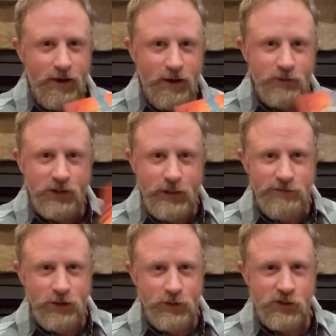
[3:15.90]
So
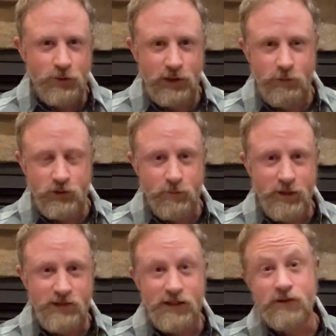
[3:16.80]
even though the story was
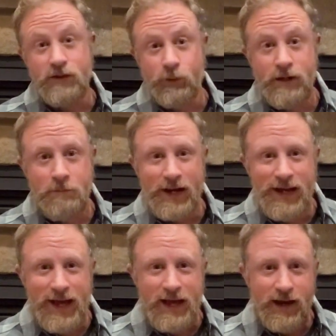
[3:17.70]
essentially written by
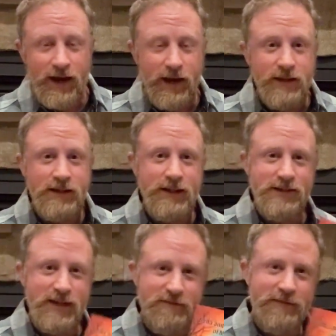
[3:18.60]
AI, it
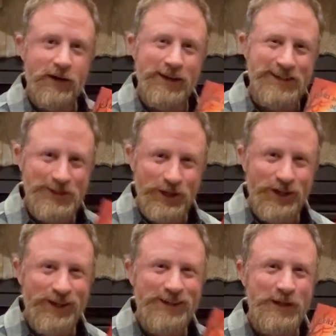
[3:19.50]
is a very
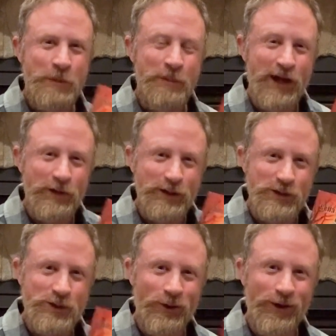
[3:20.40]
good, compelling
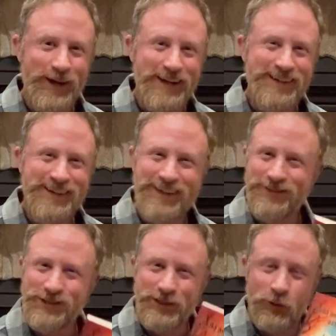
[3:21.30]
story. It
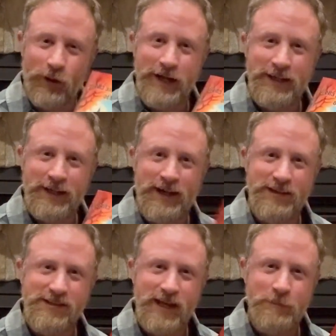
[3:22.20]
was a great
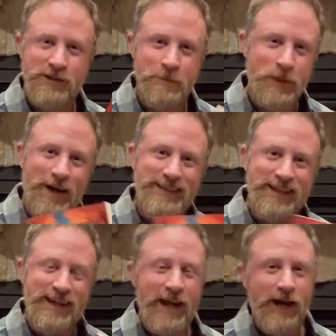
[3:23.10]
concept. I
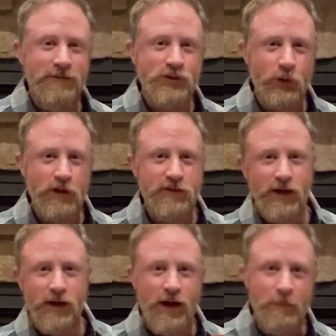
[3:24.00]
did have sort of
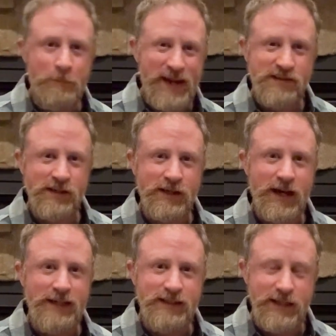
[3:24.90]
a basic
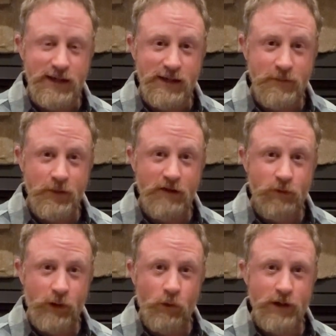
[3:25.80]
idea of
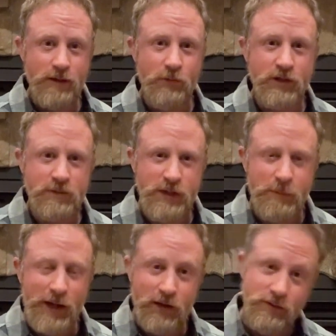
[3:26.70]
what I wanted the book to be
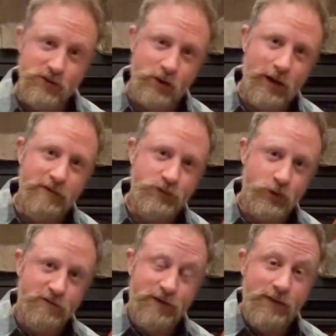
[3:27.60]
about, and so I
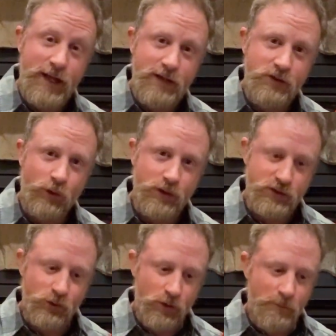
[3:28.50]
sort of fed that into our
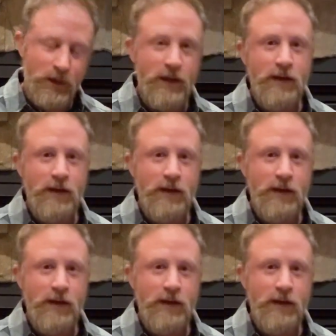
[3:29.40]
tool.